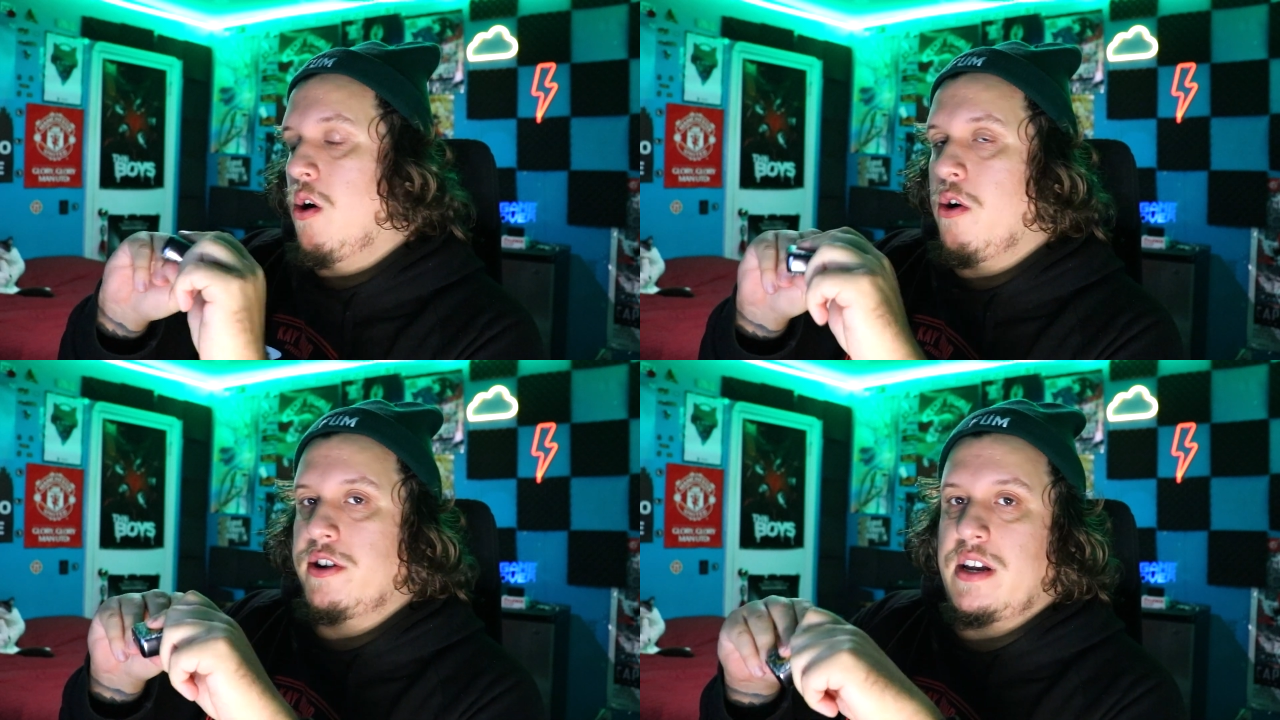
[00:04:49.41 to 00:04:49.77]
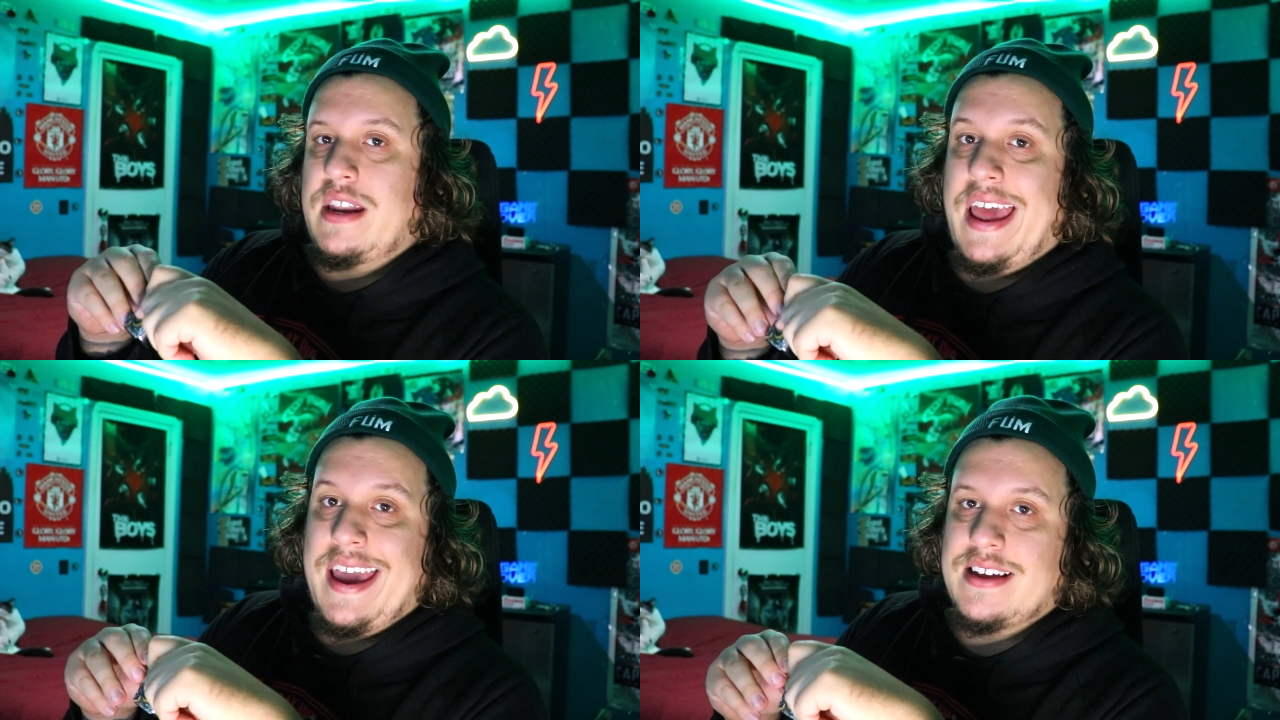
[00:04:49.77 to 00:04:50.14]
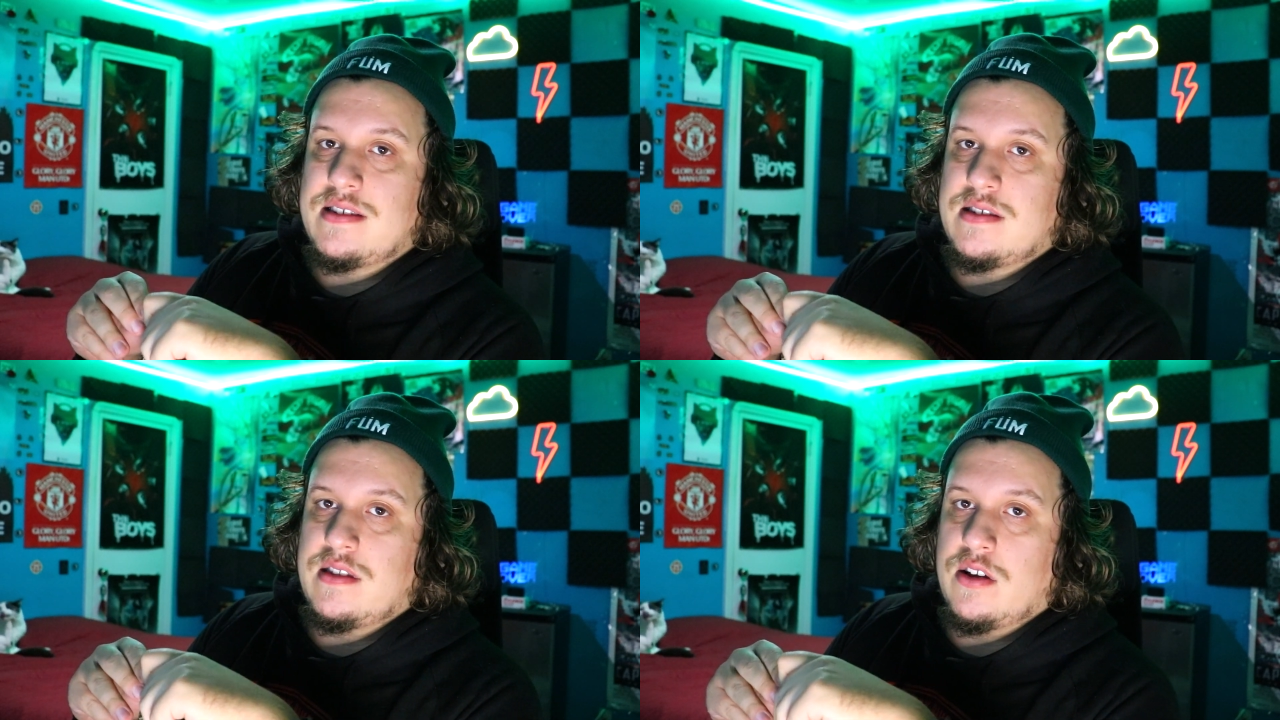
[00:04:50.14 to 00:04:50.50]
or
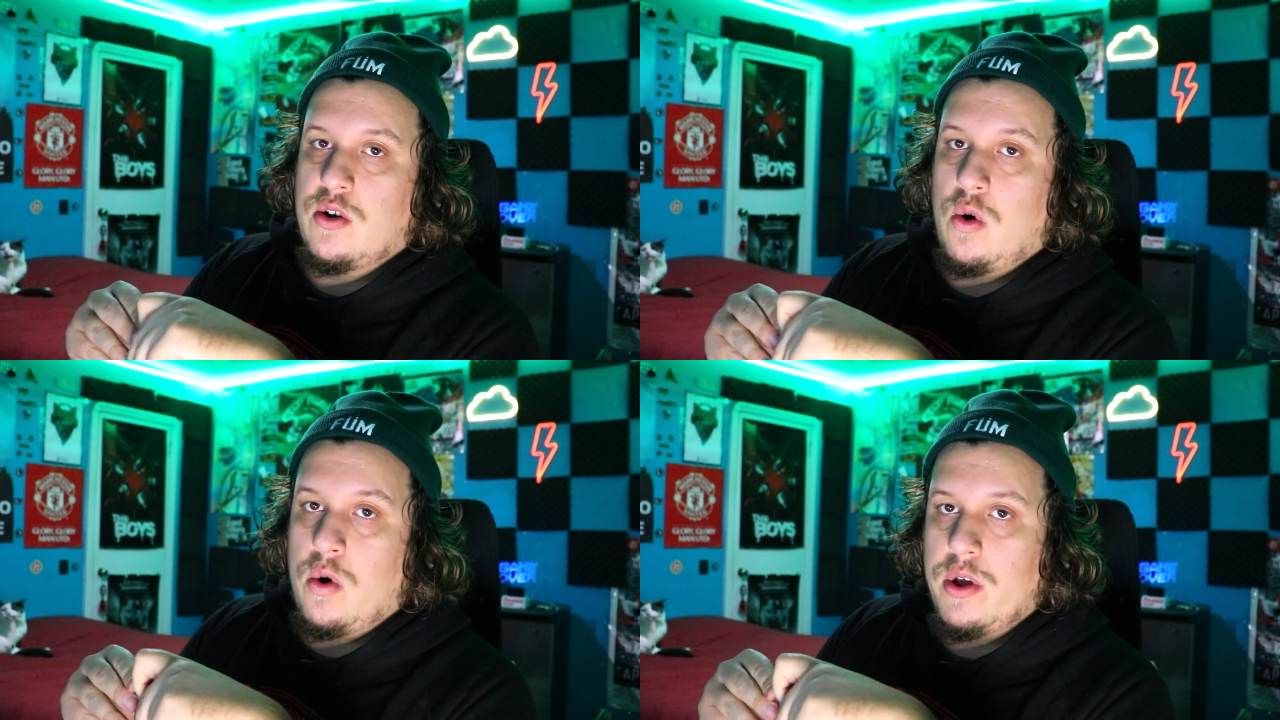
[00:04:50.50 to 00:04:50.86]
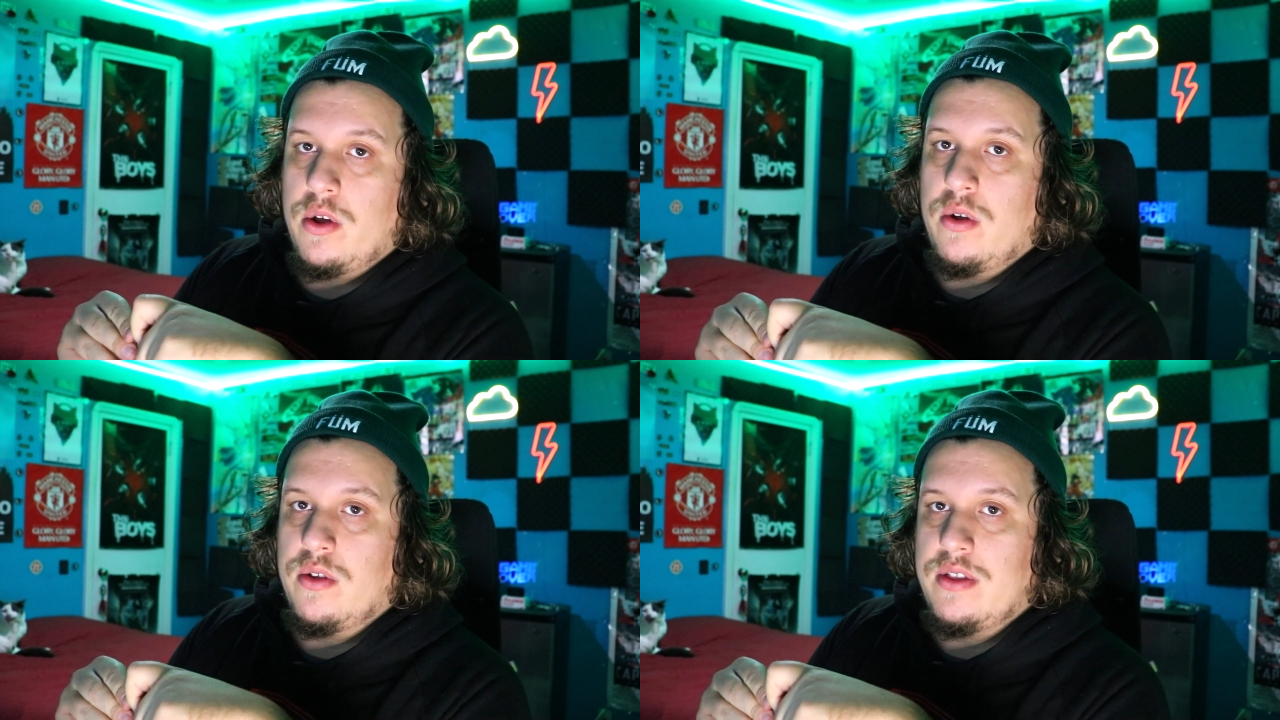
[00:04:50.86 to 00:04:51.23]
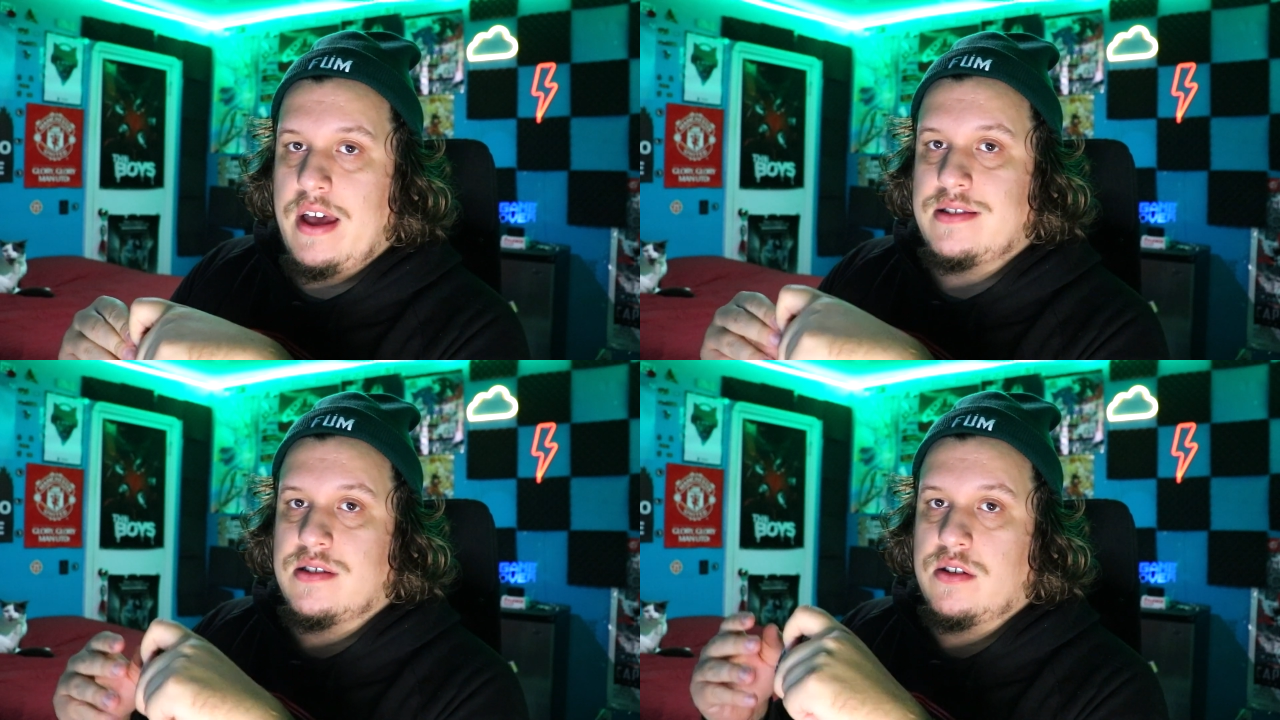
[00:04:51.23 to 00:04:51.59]
detects the coil
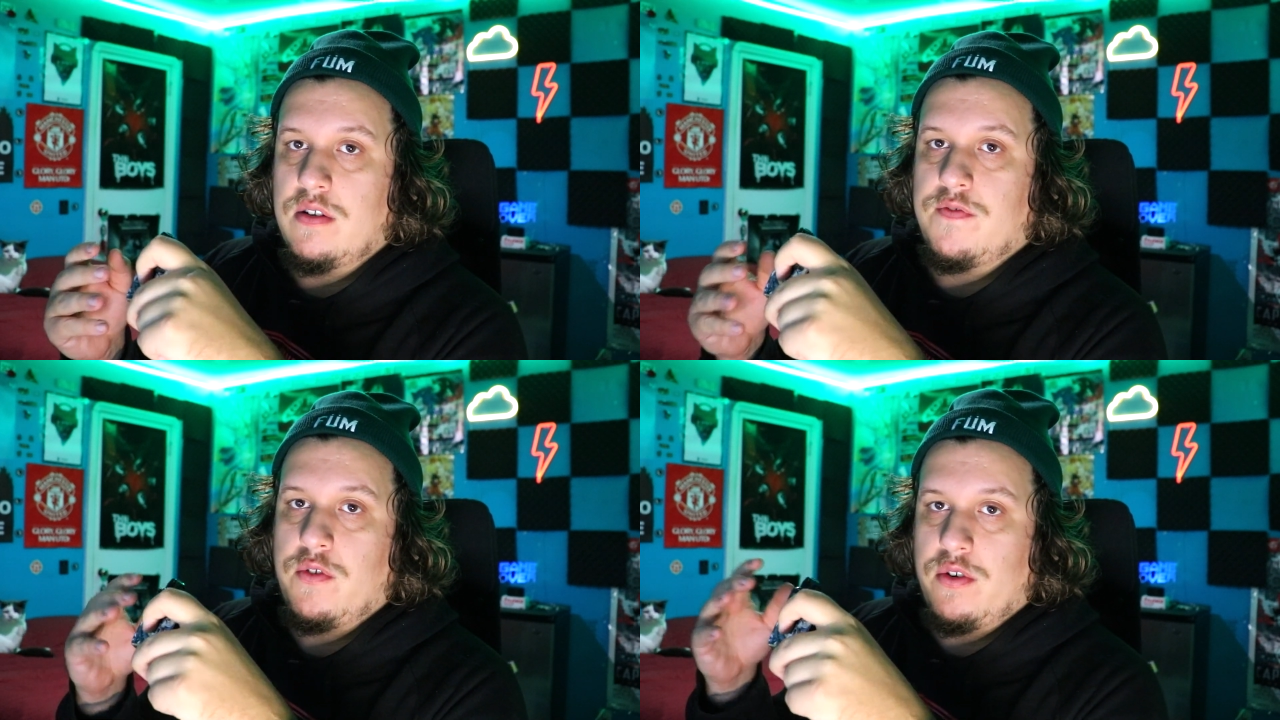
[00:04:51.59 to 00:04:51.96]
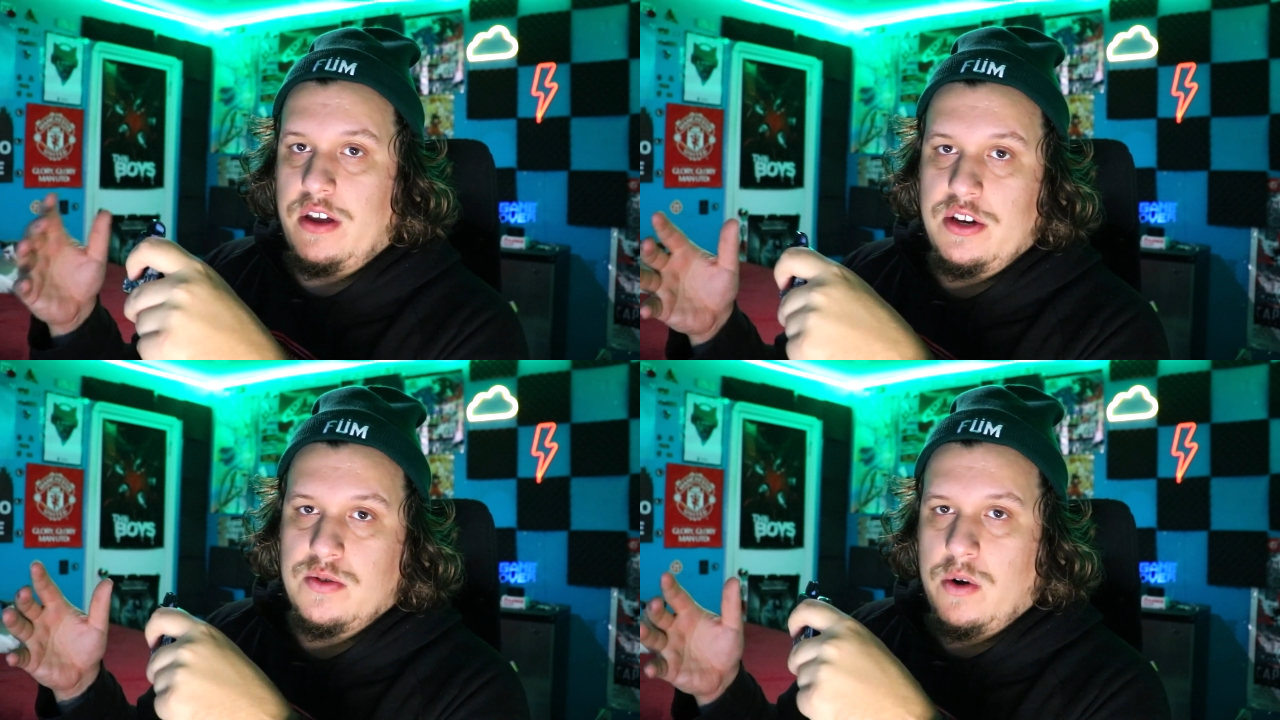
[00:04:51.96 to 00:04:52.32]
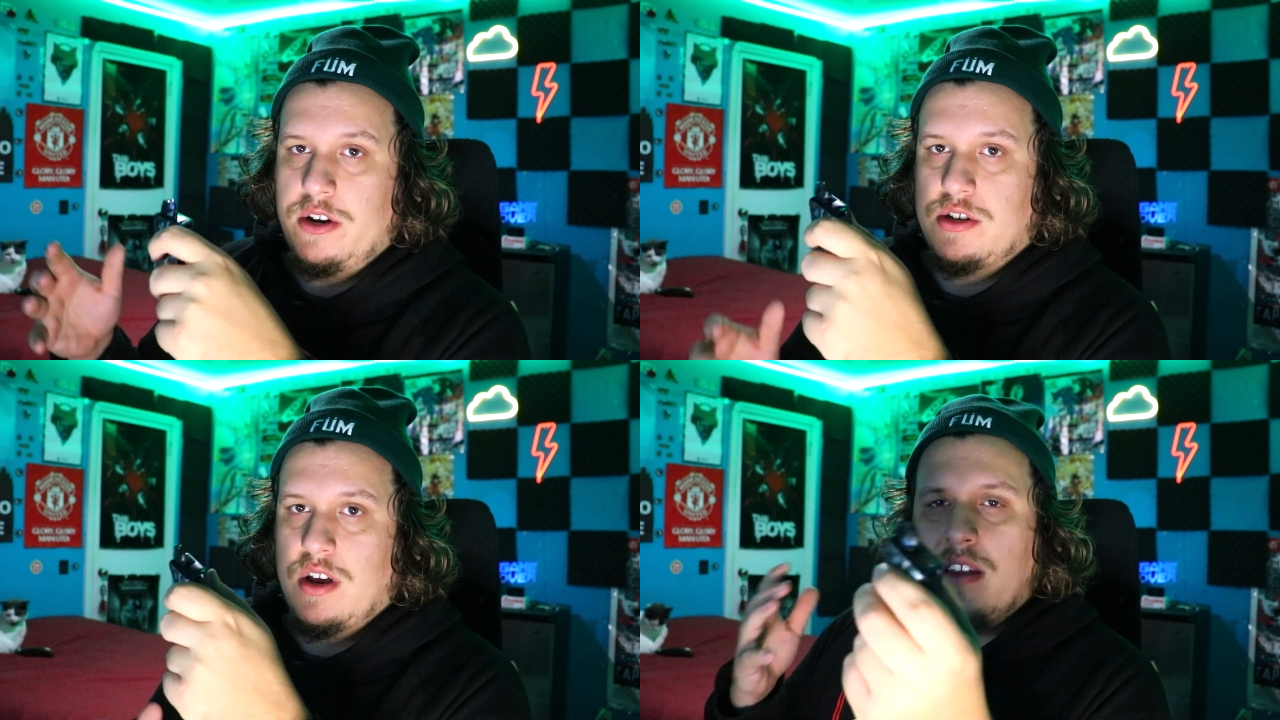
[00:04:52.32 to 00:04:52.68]
that's good for each
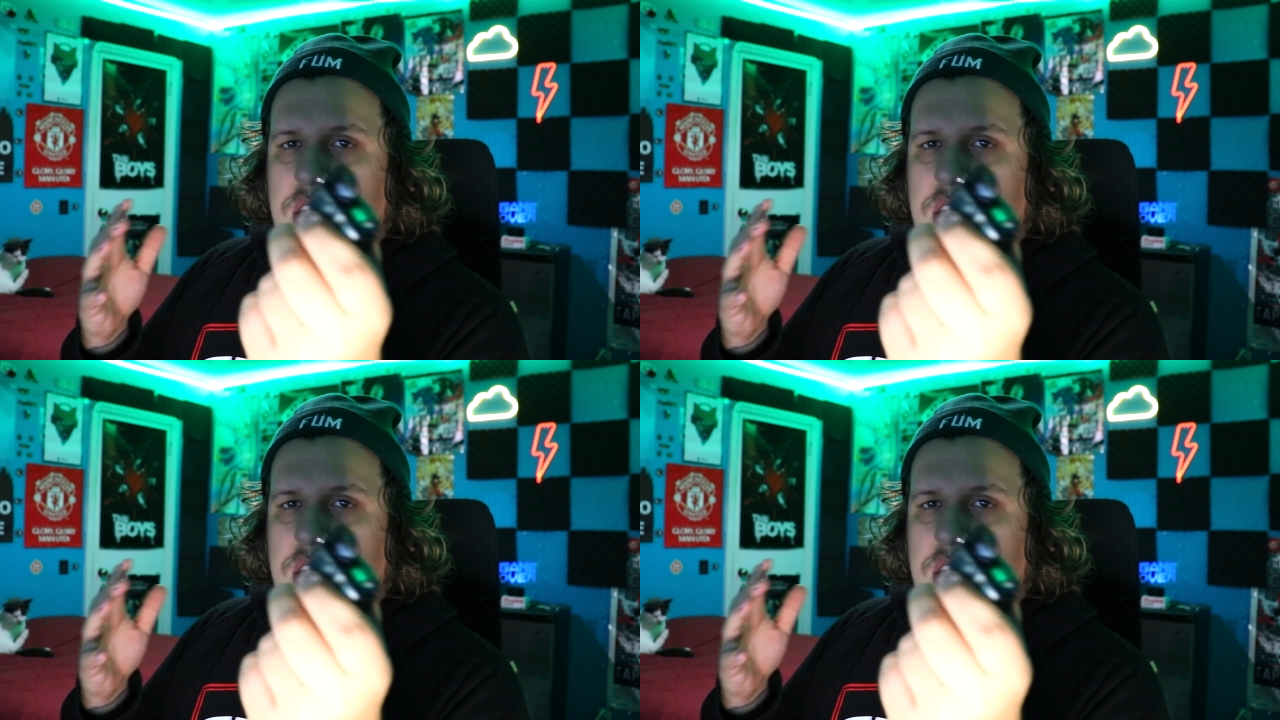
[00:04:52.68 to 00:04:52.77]
wattage.